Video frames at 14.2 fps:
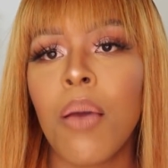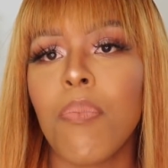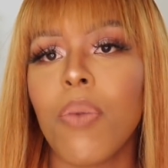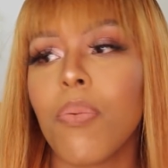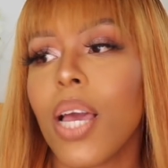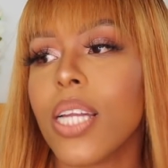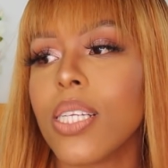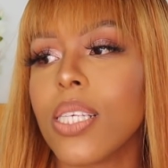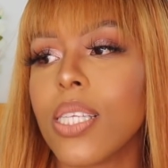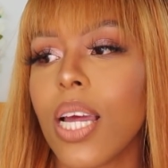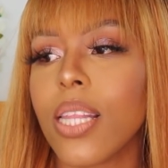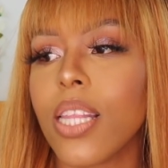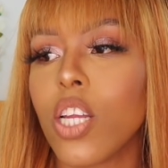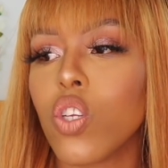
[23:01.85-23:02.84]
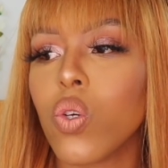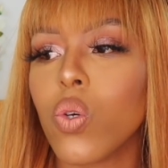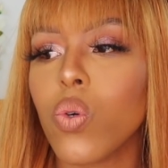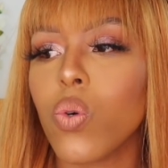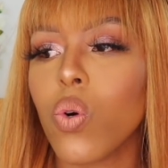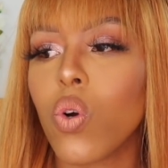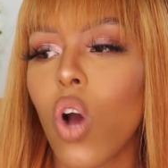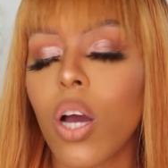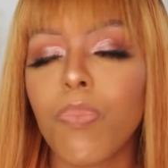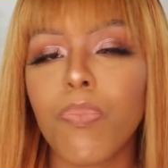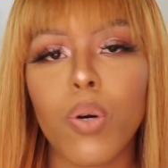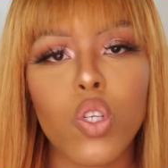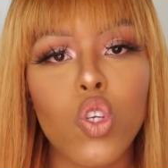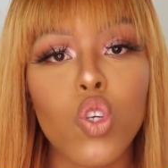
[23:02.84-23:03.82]
Maybe understand that God
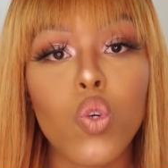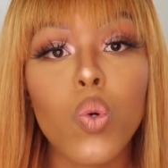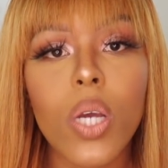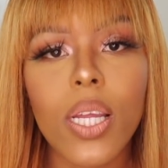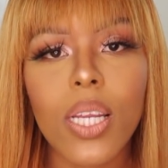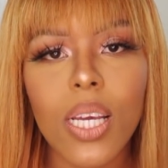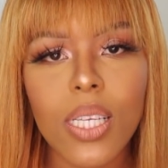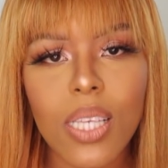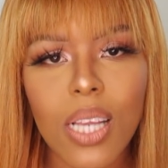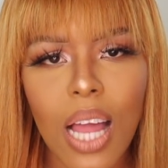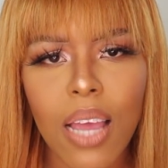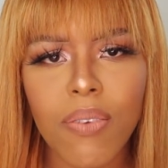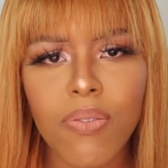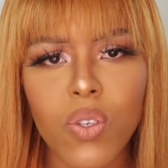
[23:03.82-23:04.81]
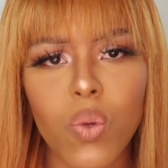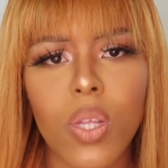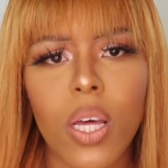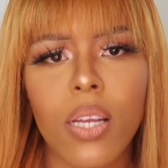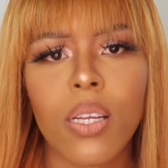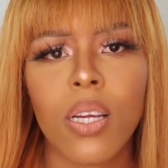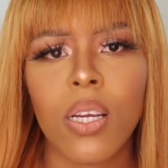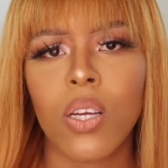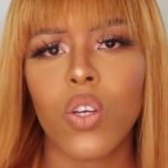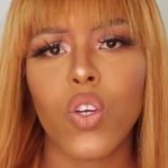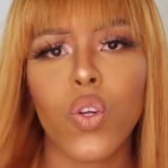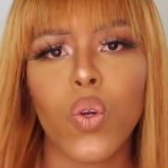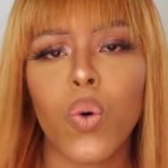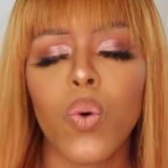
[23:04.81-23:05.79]
put you in his life so that,
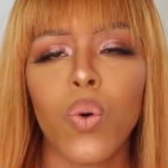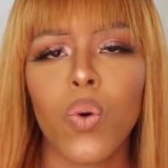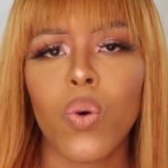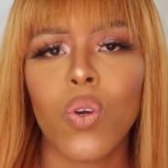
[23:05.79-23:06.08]
you know,